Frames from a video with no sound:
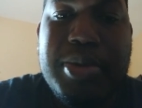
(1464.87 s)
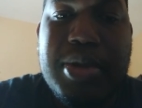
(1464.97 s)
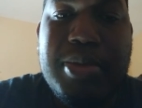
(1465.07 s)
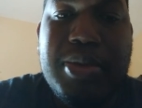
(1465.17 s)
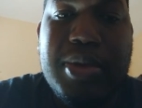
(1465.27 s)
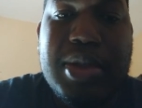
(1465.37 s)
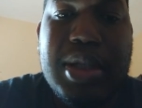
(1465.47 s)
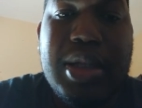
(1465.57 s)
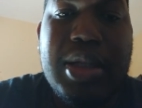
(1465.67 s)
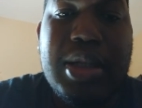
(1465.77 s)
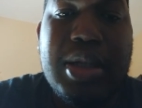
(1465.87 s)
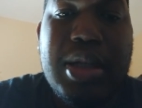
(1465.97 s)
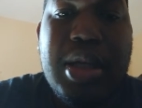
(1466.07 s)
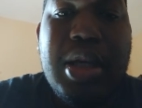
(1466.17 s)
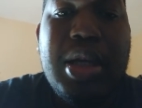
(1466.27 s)
some notes and things.
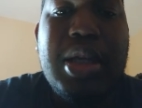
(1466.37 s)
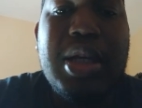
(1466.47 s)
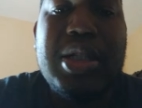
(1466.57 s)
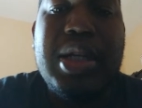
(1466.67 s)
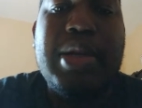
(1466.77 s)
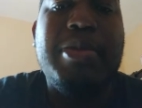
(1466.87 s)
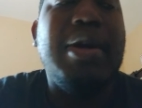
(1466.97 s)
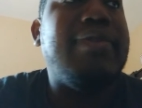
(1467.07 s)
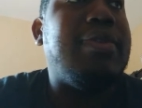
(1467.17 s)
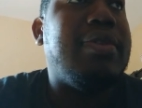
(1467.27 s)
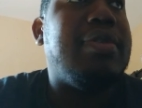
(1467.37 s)
Yeah, Johnny Bravo.